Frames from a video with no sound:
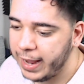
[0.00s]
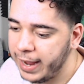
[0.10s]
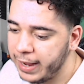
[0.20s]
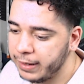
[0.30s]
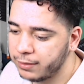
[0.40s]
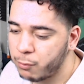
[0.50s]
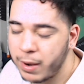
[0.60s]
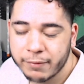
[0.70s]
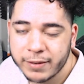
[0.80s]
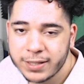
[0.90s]
And
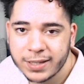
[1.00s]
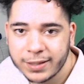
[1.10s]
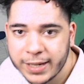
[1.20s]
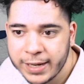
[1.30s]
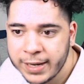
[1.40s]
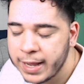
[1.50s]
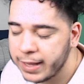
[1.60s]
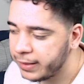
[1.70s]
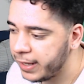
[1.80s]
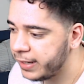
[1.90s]
quite recently,
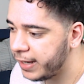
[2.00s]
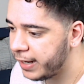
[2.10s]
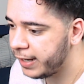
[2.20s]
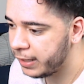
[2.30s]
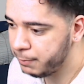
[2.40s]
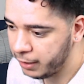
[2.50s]
they did hit me